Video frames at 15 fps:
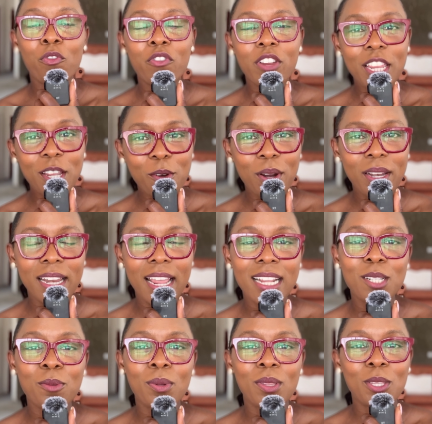
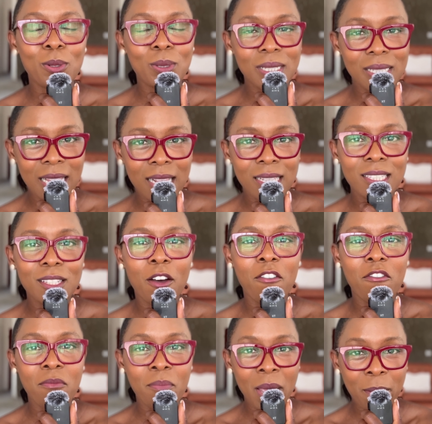Reconnect with your sense
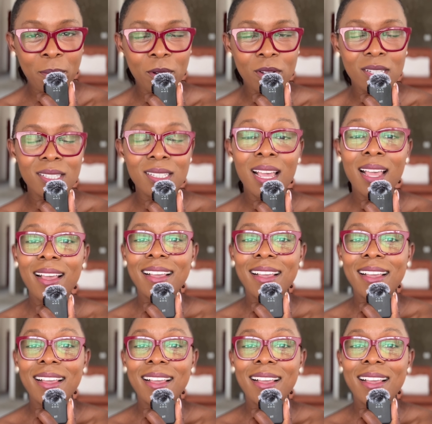of purpose.